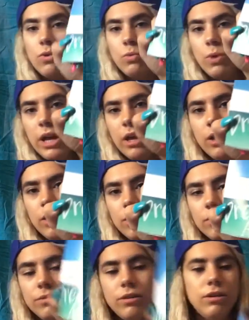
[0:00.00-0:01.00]
await.
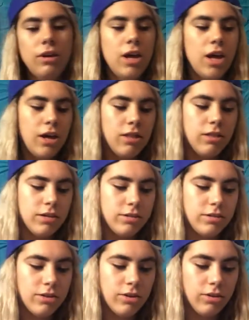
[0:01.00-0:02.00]
They
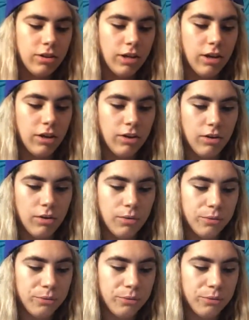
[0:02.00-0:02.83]
certainly do.